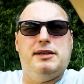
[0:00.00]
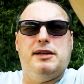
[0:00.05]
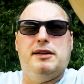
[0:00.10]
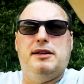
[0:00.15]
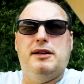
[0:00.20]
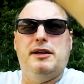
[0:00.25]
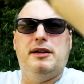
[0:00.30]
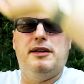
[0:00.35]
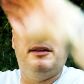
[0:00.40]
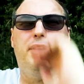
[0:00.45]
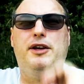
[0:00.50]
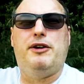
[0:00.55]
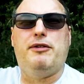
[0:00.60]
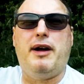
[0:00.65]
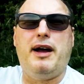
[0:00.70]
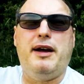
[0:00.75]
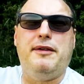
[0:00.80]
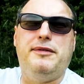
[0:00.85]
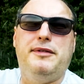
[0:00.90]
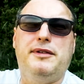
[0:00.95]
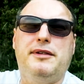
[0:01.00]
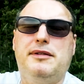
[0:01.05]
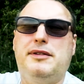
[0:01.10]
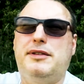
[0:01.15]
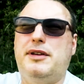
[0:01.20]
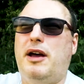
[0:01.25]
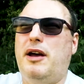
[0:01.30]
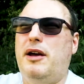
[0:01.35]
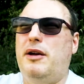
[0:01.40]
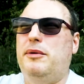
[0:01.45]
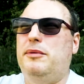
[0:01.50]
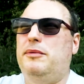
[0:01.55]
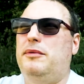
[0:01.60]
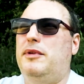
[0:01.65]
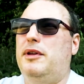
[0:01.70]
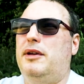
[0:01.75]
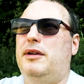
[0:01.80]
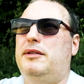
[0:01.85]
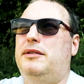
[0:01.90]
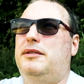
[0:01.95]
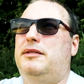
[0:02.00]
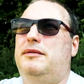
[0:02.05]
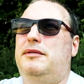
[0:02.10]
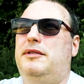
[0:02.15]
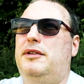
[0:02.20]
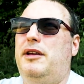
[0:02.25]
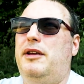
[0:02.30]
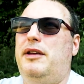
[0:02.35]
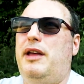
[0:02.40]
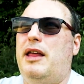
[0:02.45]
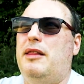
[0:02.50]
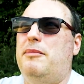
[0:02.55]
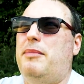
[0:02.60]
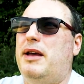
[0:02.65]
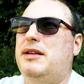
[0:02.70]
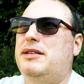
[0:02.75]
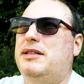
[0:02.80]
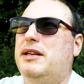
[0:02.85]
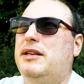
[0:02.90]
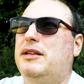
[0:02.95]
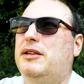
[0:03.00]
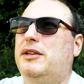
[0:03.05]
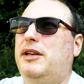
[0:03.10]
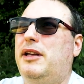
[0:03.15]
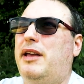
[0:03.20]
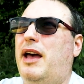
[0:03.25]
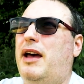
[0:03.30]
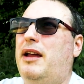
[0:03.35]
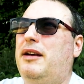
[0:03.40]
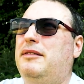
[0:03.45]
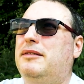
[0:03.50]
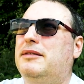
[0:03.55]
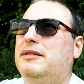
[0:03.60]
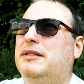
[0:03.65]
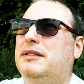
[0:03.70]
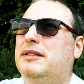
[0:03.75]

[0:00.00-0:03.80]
to the craft so that you get the best signal you can,